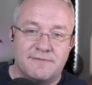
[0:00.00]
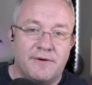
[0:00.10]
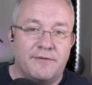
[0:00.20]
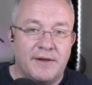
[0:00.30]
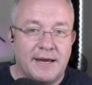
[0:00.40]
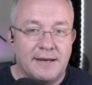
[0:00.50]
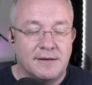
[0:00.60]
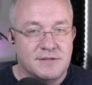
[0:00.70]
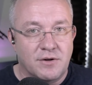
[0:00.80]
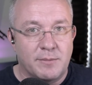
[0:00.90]
15.
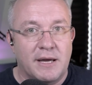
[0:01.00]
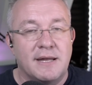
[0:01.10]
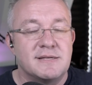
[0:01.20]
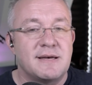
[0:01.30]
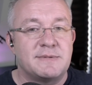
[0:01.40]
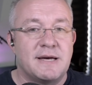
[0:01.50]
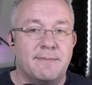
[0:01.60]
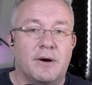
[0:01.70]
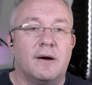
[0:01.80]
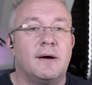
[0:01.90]
It's going to begin in
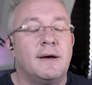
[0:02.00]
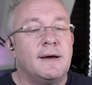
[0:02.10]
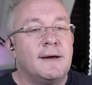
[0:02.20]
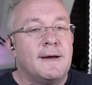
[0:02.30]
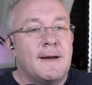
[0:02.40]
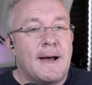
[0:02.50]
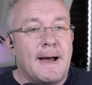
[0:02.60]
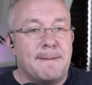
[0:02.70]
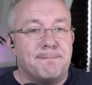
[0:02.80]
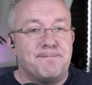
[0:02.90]
September.
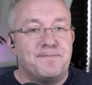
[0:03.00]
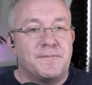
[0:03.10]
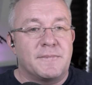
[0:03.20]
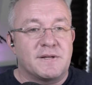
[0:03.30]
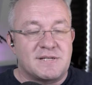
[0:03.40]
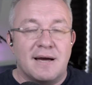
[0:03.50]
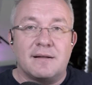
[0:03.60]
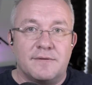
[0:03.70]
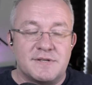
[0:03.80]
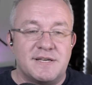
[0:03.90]
The
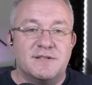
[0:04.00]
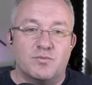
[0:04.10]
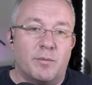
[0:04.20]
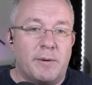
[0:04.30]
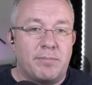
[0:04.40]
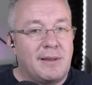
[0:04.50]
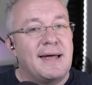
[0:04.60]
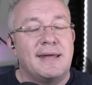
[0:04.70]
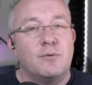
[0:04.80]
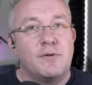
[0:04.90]
title of the season will be
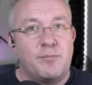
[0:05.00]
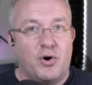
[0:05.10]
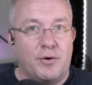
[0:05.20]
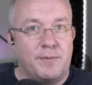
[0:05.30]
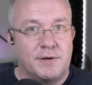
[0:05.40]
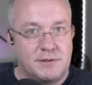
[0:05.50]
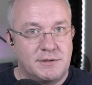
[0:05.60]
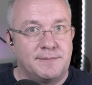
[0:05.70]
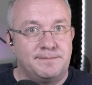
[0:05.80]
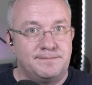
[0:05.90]
Planning with
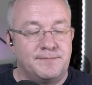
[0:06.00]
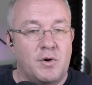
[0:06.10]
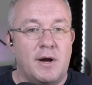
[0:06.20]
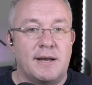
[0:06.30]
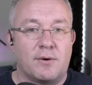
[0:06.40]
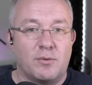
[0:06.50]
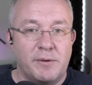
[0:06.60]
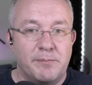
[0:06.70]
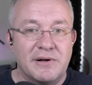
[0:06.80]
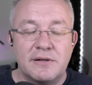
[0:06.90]
Purpose. All right, I'm going
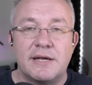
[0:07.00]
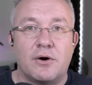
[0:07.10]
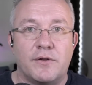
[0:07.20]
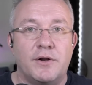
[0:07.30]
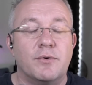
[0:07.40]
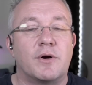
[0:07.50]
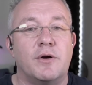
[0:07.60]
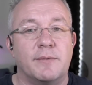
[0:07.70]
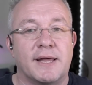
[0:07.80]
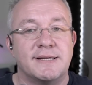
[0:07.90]
to be building on the new
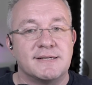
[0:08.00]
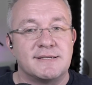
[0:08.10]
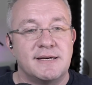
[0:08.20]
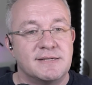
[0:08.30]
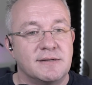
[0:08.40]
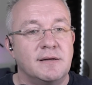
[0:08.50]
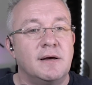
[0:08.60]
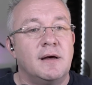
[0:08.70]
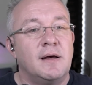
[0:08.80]
accumulator season,